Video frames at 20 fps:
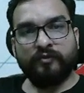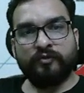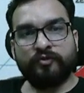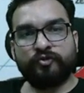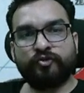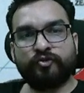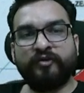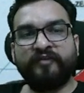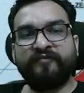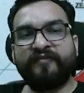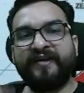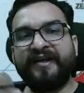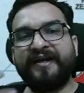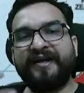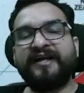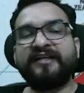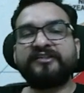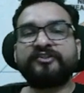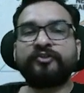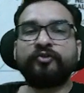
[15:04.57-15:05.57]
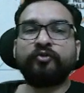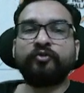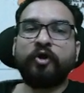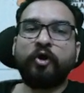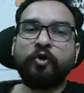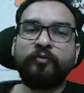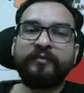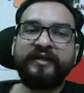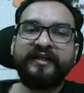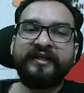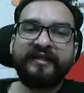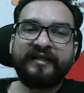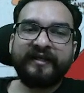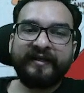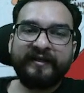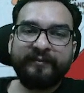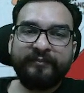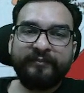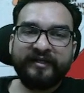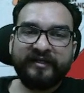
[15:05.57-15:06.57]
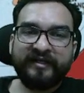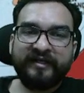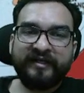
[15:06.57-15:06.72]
So if I ask you how many Caribbean